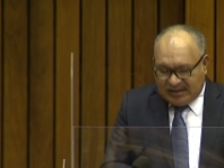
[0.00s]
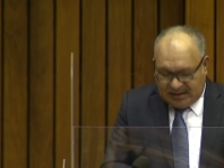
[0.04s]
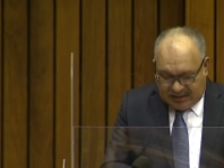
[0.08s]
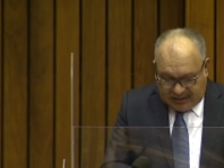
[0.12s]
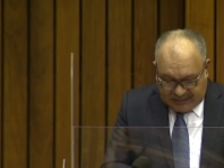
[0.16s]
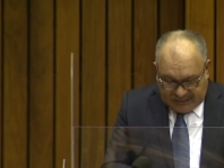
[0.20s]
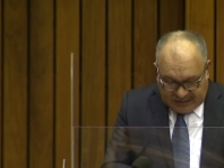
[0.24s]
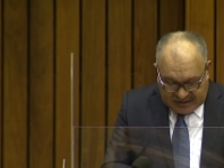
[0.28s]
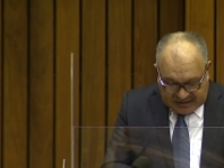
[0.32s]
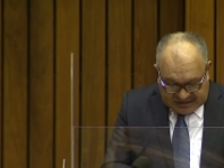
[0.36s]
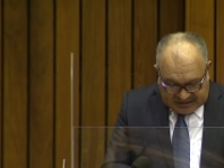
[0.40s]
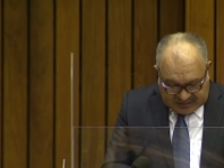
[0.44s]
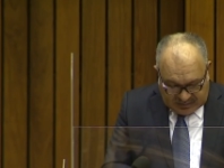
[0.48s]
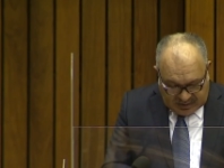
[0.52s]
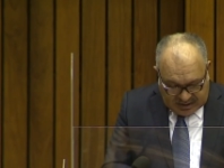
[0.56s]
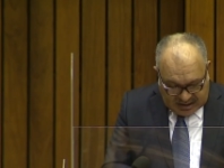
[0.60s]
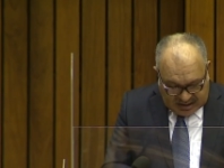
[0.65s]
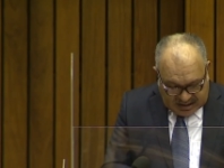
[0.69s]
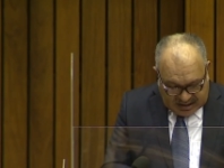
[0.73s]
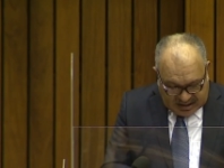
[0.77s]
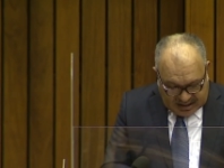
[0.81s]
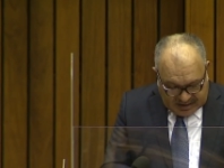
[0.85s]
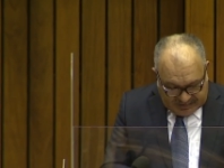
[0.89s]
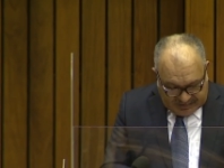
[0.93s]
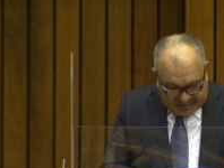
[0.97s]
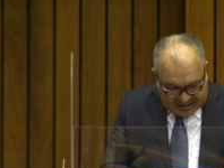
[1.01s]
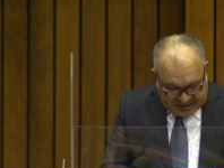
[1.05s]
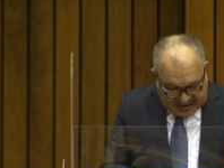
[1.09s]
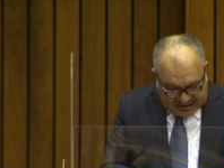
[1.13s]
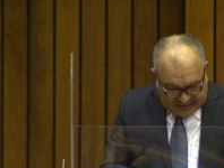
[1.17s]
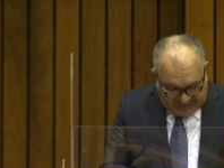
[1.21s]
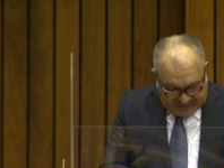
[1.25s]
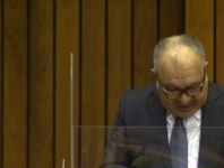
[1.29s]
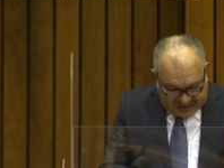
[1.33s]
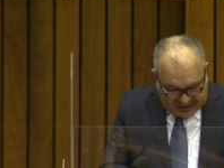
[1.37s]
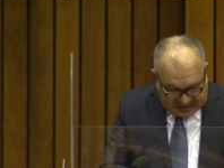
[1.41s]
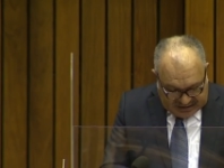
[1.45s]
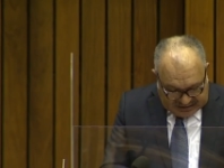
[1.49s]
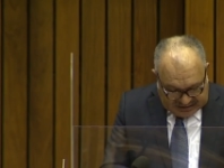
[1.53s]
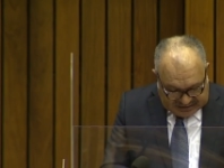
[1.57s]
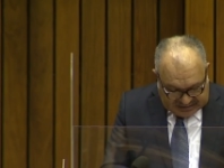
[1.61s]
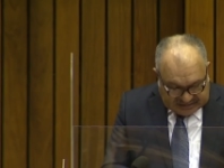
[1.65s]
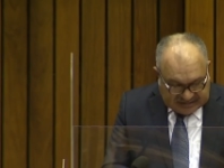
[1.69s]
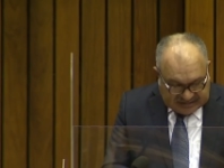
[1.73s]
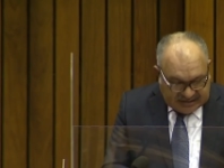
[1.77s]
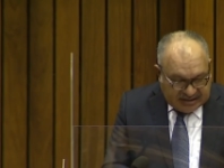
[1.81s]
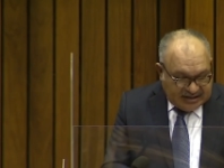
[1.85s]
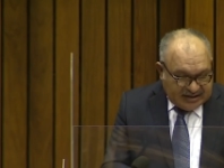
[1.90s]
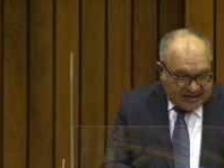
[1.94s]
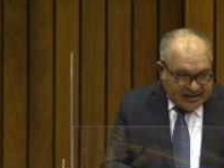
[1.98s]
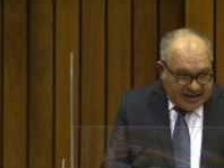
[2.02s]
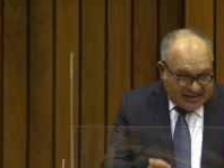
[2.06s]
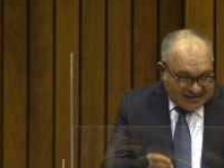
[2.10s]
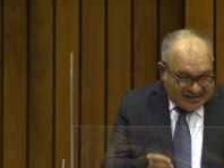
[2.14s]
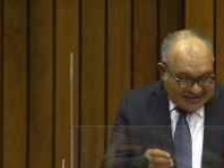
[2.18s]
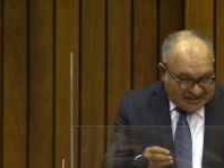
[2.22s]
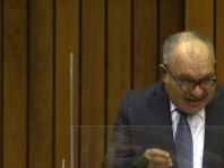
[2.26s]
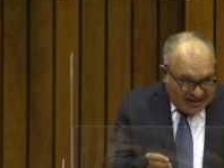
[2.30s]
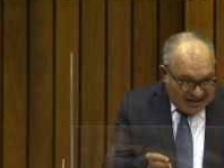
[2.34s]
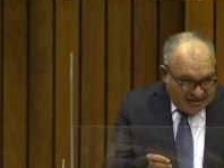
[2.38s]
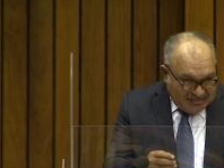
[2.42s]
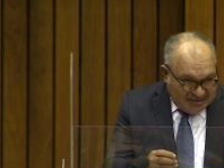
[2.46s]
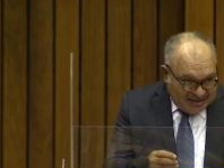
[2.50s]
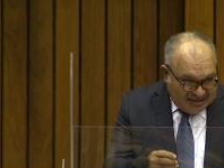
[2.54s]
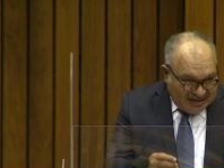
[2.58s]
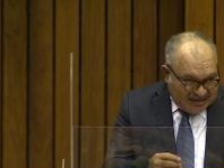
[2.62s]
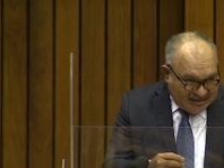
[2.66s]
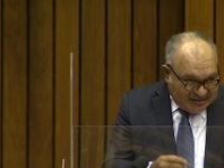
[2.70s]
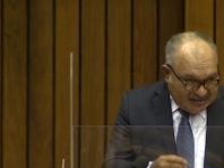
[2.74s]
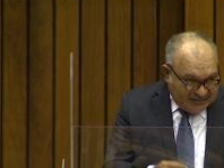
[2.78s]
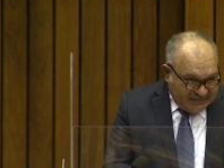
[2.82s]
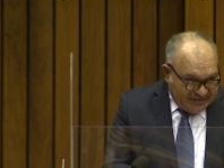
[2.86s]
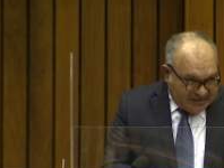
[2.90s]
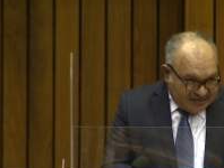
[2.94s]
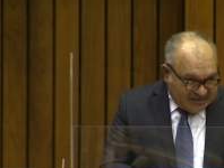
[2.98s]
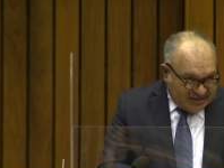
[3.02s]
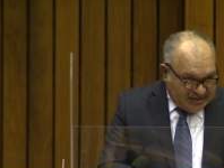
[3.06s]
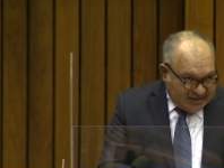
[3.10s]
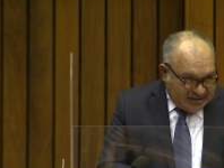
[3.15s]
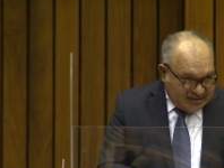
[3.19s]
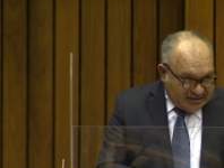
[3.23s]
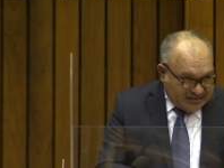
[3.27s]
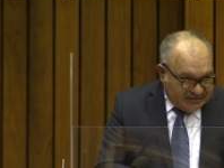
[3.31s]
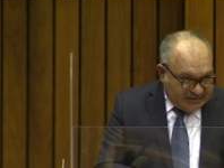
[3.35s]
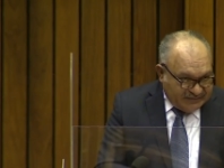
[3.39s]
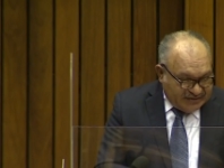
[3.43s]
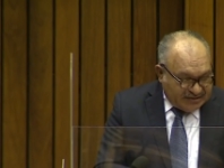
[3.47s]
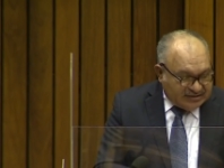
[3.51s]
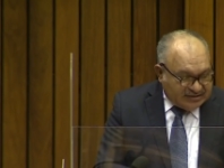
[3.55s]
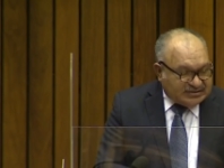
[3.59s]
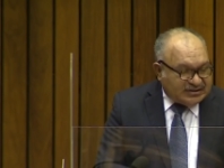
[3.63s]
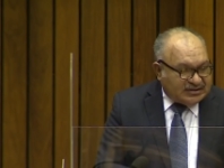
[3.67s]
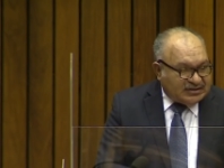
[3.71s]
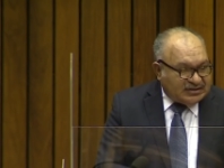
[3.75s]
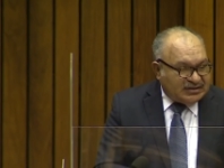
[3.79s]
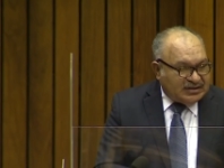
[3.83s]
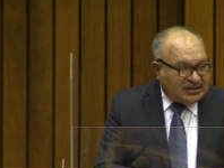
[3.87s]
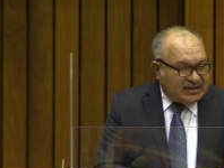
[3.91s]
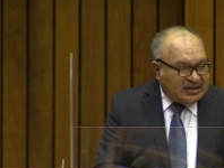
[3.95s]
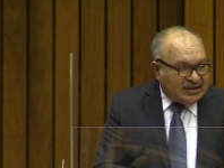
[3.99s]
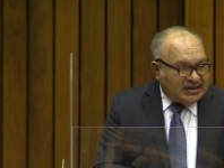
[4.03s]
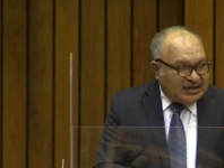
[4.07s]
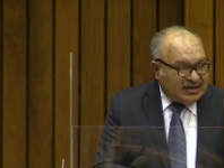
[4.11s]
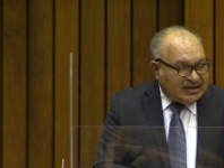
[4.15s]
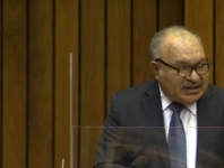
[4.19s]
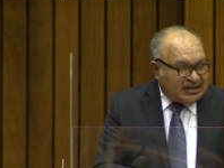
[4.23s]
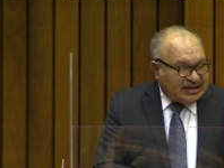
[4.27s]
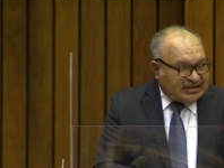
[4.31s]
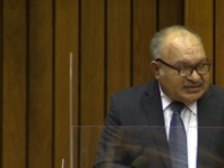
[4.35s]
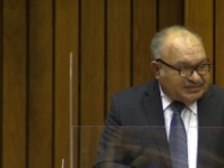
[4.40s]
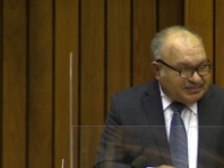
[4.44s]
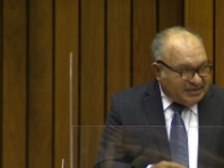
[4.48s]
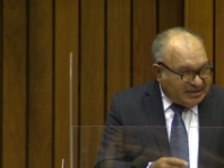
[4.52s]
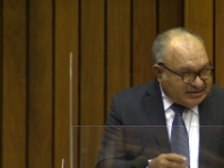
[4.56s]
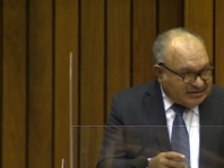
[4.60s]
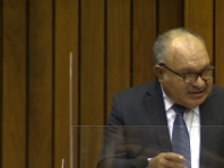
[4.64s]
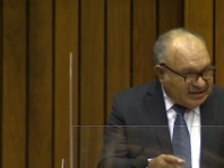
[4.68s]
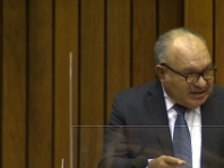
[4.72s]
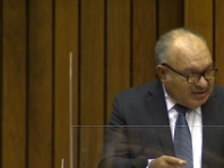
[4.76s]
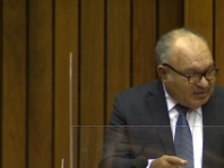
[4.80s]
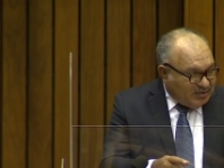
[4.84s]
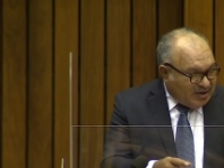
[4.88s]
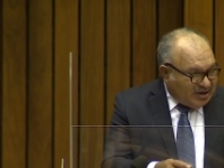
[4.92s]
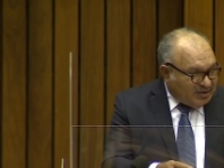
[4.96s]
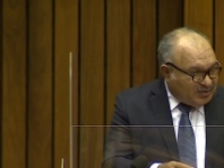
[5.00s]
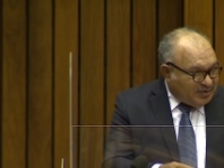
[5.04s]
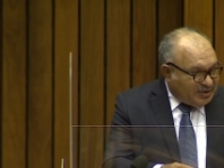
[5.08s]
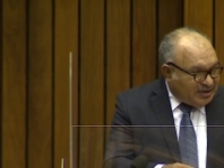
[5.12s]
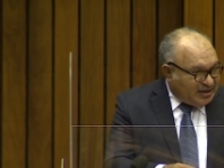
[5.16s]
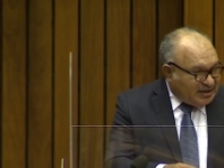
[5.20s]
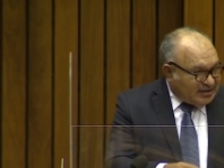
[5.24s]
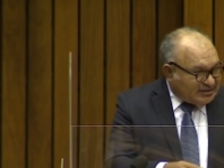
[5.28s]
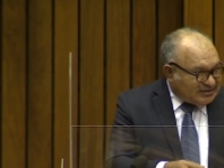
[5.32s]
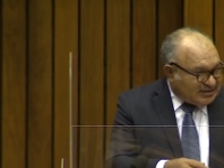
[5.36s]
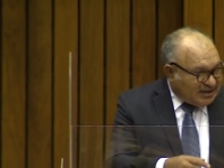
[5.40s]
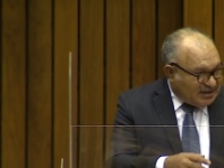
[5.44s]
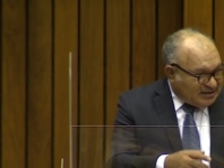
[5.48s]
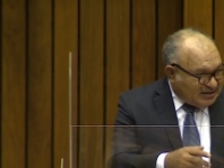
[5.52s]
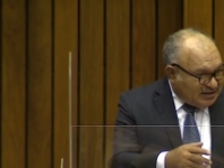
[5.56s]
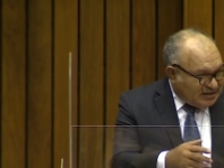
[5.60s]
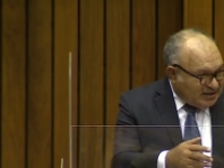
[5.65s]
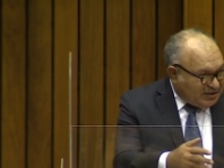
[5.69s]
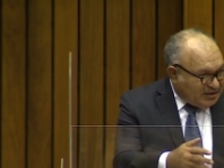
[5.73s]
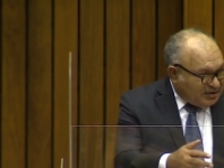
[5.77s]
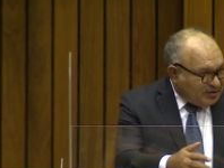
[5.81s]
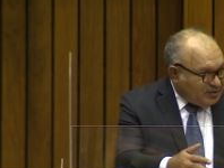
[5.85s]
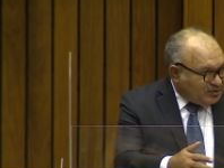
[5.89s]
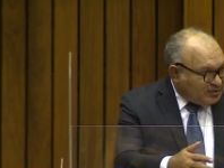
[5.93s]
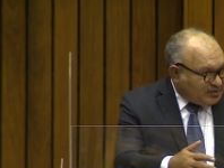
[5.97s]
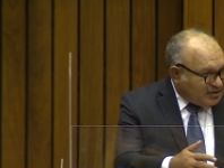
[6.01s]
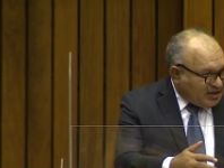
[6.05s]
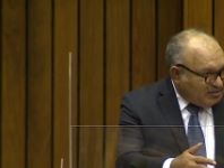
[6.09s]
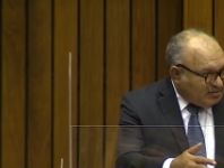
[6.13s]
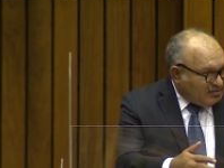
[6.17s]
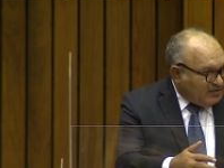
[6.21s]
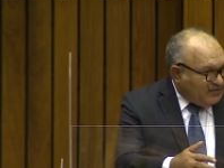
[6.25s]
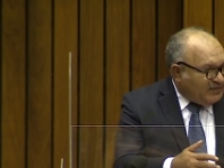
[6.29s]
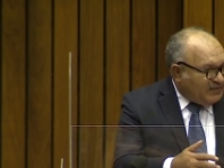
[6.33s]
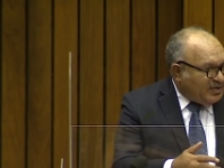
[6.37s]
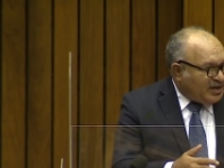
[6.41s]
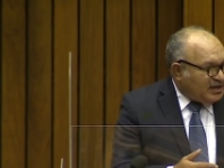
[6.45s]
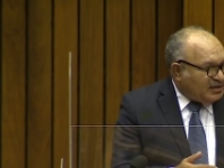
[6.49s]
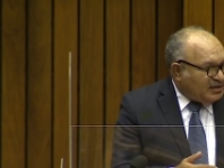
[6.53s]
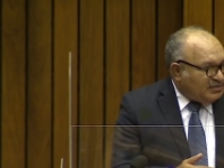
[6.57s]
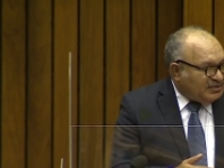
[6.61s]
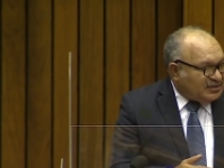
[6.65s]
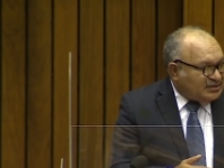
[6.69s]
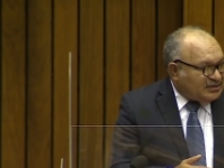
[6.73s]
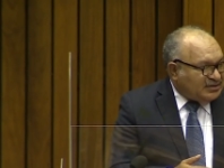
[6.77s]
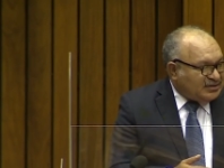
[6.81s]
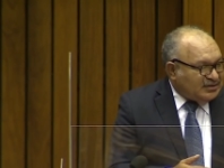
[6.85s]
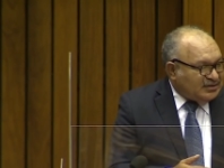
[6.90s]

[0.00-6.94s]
That is why I believe that this is a timely intervention, especially when we are starting a new term of parliament.